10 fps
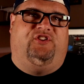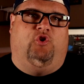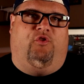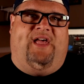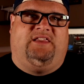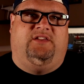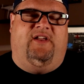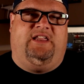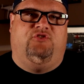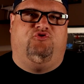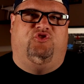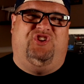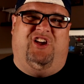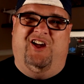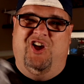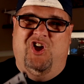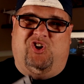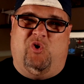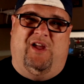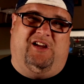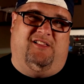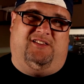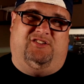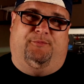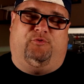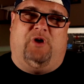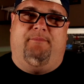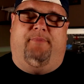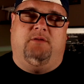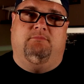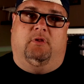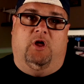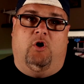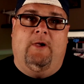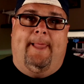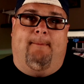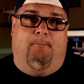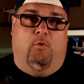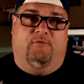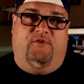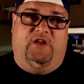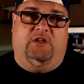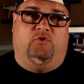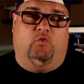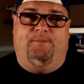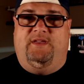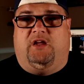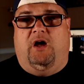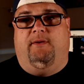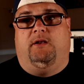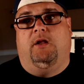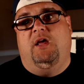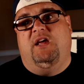So if that's of any interest to you, go ahead and click the subscribe button below. More videos will be coming.